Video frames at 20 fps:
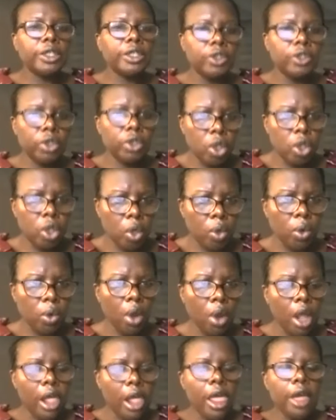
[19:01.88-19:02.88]
to know
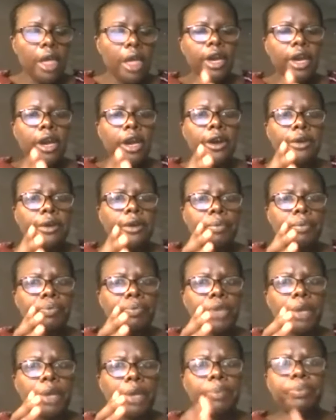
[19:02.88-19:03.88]

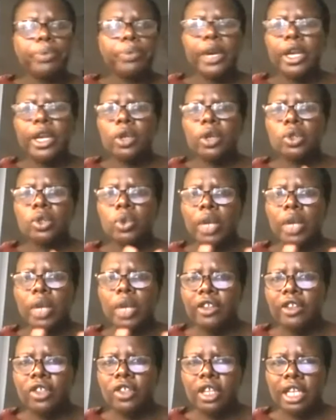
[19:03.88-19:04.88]
prior to
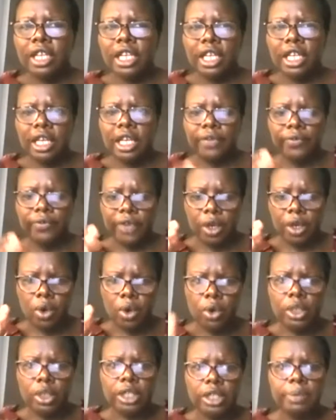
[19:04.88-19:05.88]
anything that if a
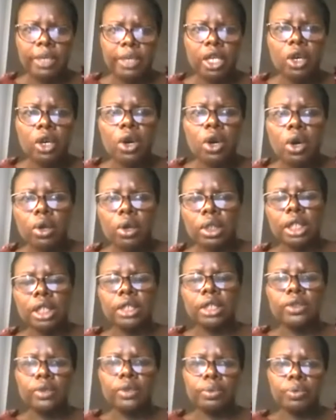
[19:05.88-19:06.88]
code is being called,
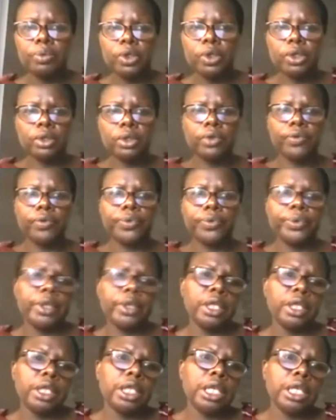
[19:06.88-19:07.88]

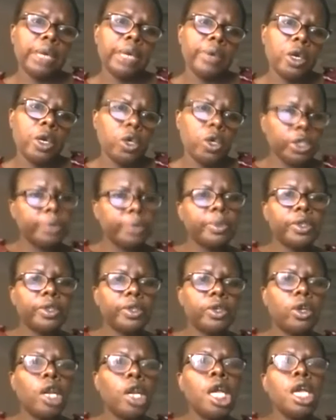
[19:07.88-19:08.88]
in our
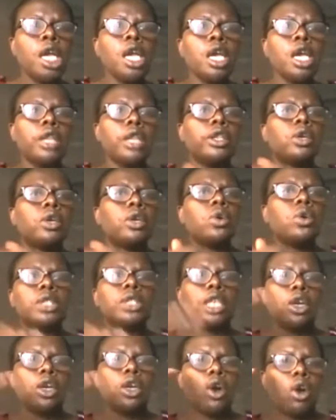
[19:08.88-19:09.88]
hospital, the codes
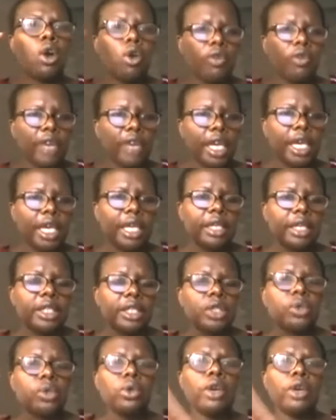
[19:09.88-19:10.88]
are called overhead.
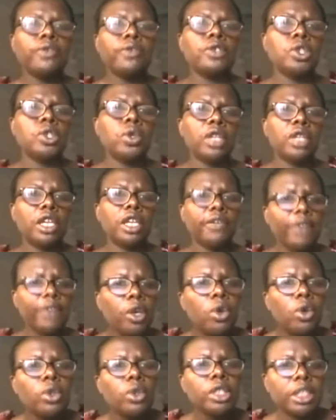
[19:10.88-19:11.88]
So you have to know that if a
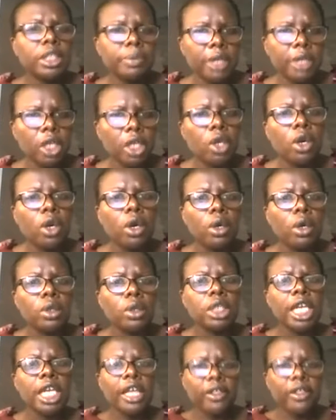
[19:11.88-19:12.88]
code is being called,
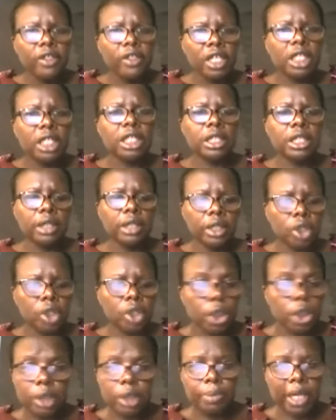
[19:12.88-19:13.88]
this is
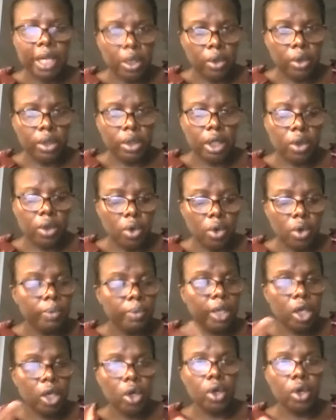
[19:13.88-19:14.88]
just by the code
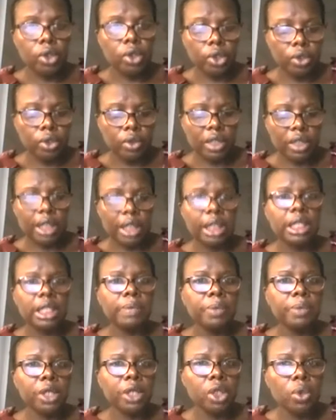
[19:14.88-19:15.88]
being called, you know that it's a
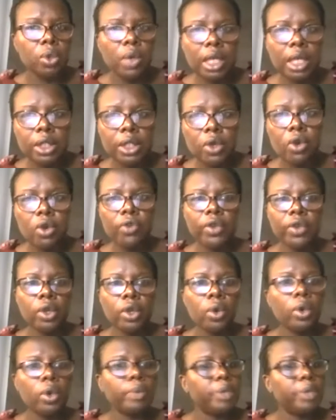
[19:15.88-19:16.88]
patient who has COVID
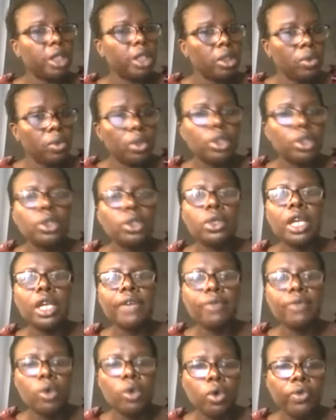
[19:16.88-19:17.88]
or a patient who does not have
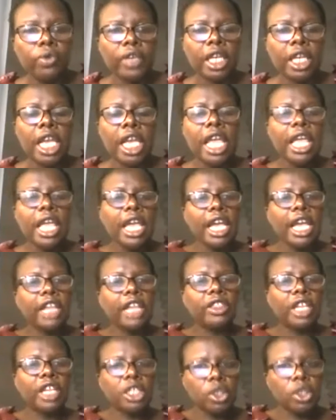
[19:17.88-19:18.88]
COVID.
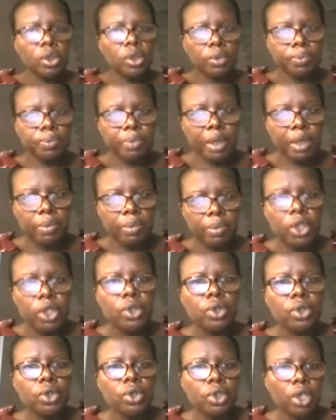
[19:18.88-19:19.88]
And that should permit
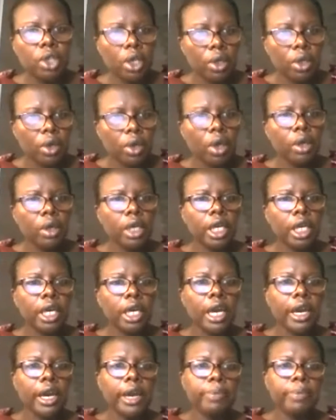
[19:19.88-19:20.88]
you to don
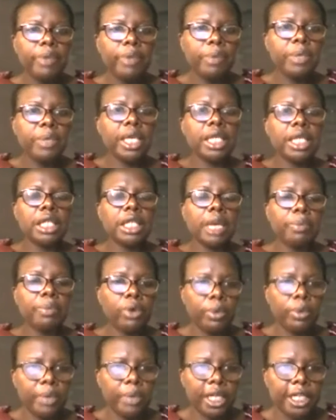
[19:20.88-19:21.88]
PPEs
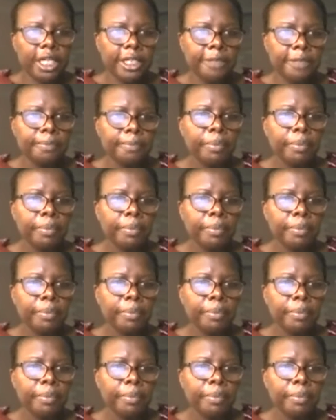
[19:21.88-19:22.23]
appropriately.